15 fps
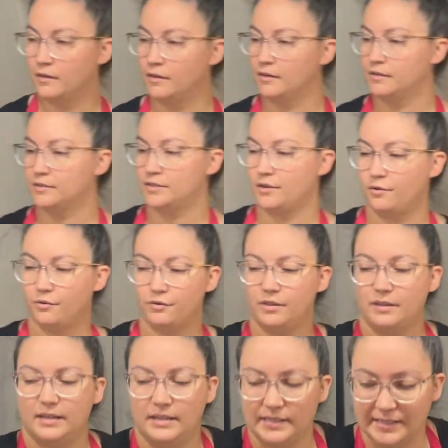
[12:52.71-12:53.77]
So
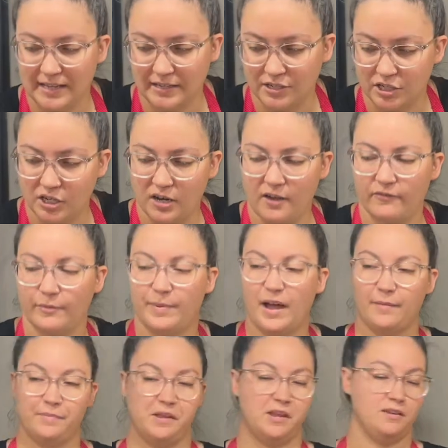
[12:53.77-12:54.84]
the center of a
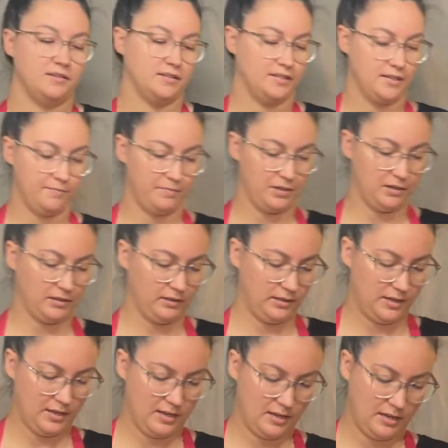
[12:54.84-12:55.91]
poppy is
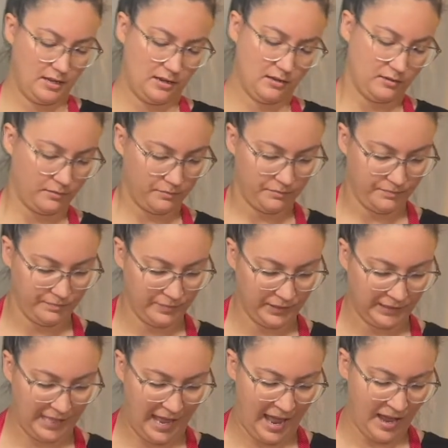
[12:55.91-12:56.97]
typically
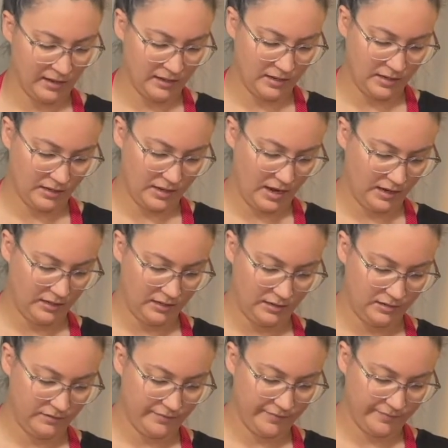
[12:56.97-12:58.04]
black and kind
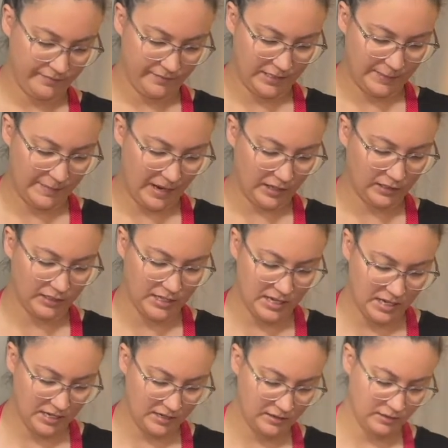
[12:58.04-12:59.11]
of
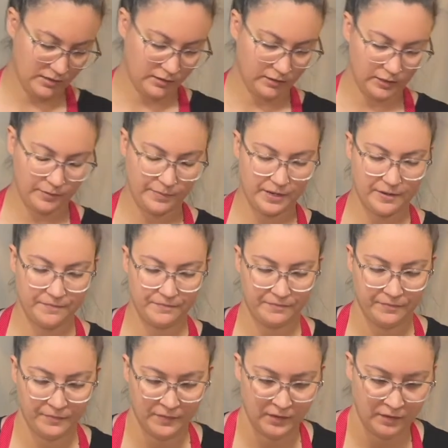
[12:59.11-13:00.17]
speckly a little bit.
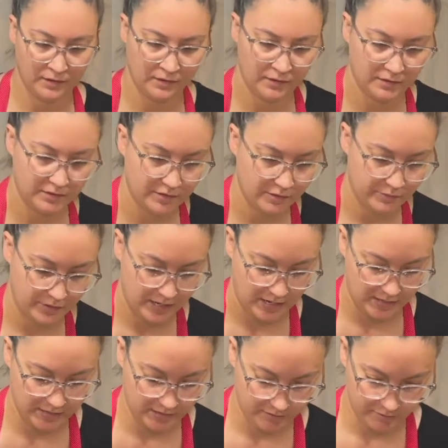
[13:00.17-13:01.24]
So what
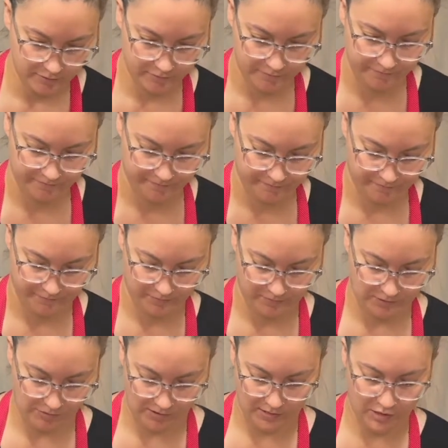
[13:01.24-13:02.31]
I do,
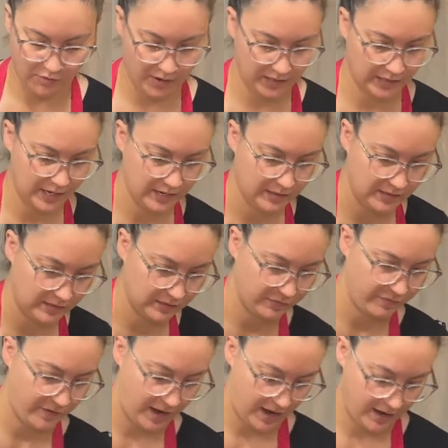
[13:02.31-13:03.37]
so I know I like these
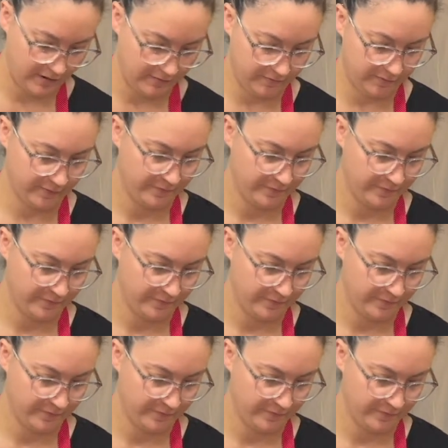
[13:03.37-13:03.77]
5